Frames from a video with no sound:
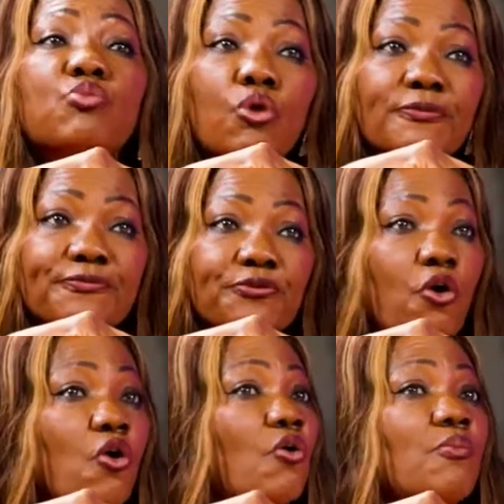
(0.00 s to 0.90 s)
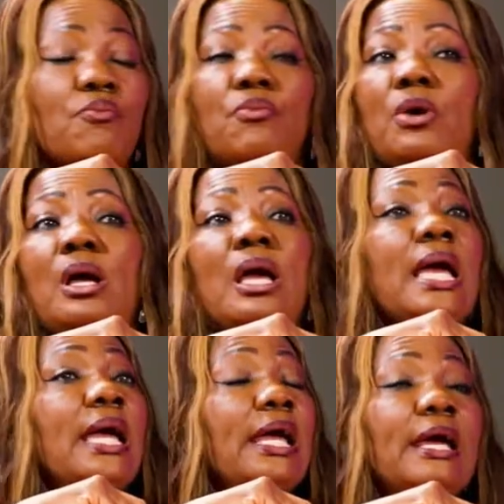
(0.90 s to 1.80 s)
moved from
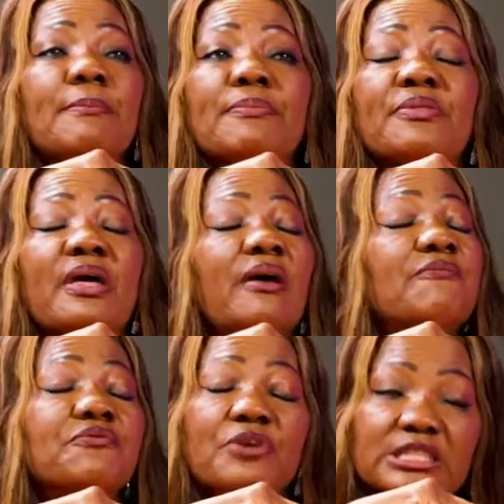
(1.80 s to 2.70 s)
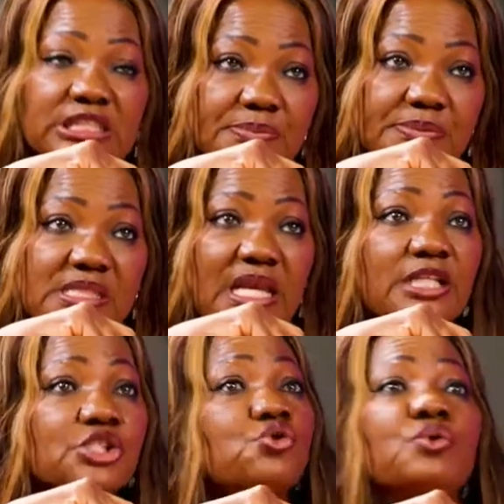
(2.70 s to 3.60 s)
um, the friendship
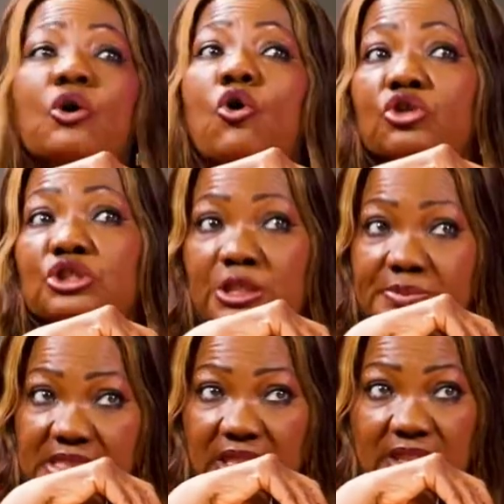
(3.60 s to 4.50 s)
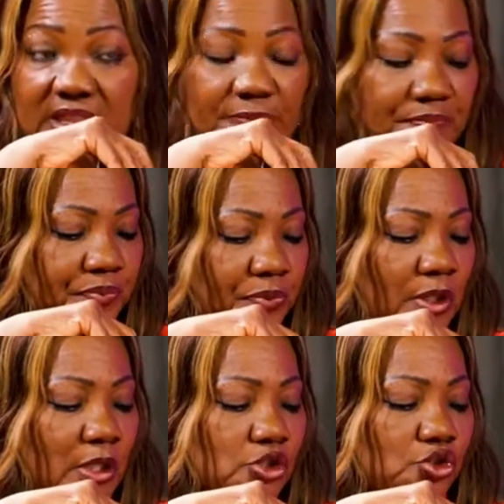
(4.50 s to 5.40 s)
stage to the courtship stage.
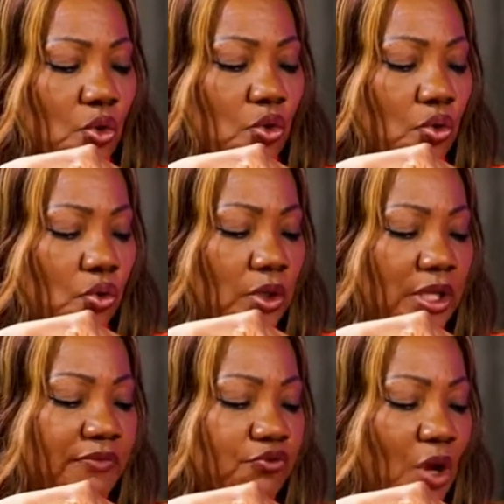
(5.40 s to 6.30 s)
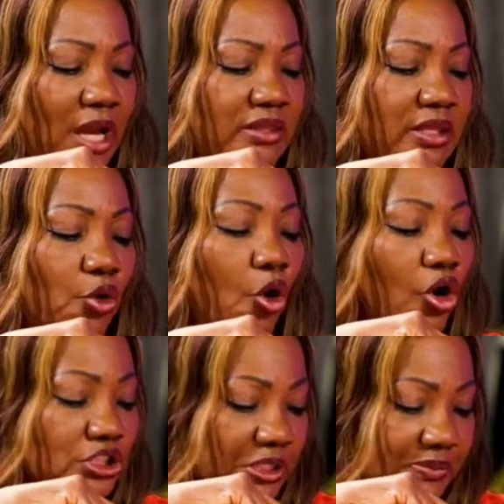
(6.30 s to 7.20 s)
So if you are in the
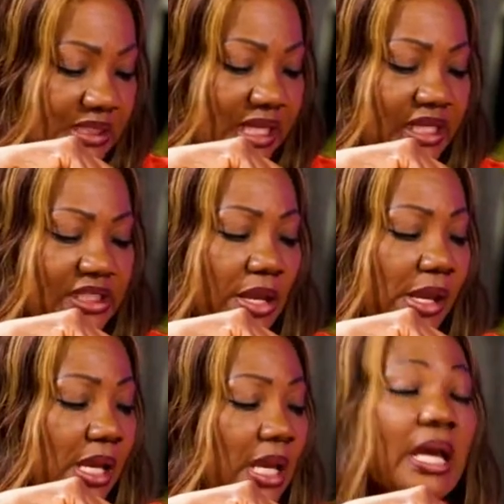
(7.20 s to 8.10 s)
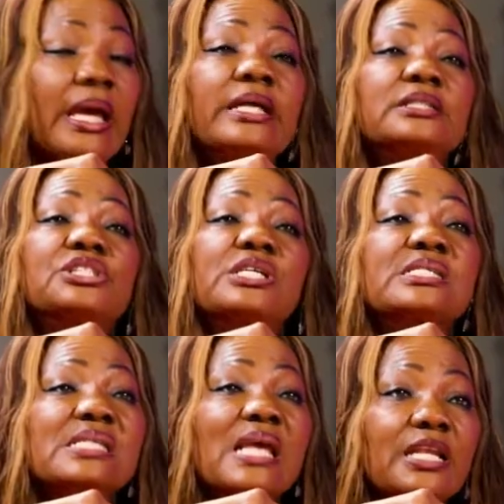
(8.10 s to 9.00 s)
courtship stage and
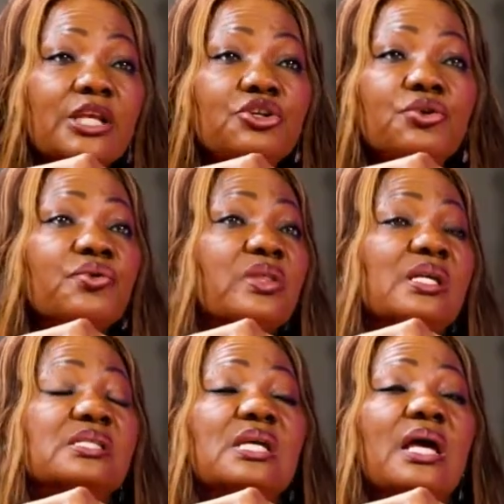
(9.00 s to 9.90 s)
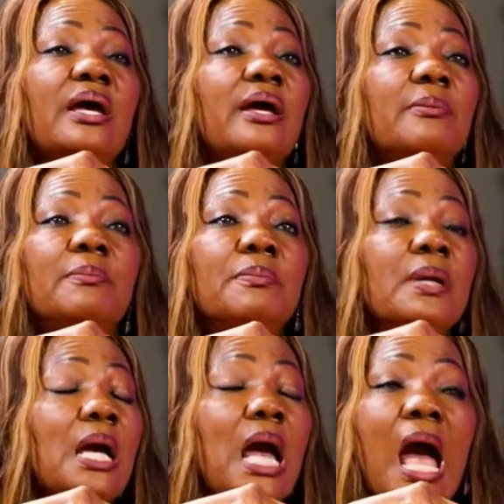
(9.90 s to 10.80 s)
she's telling you that um,
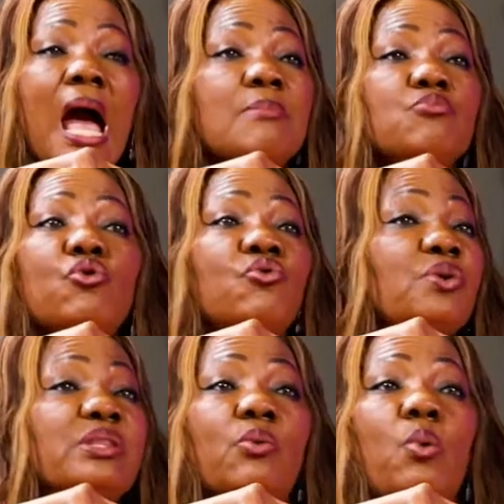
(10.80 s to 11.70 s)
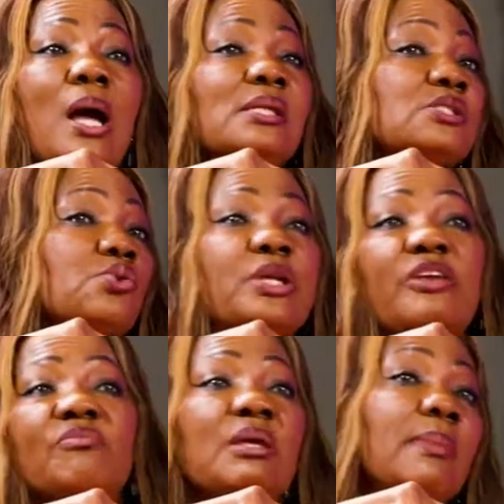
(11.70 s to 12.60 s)
I move with the ones who
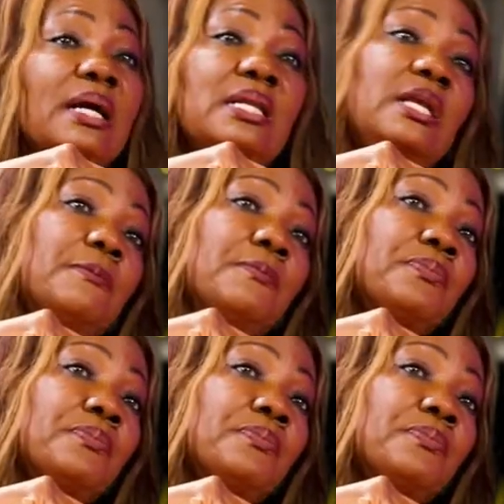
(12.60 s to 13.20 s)
give me money.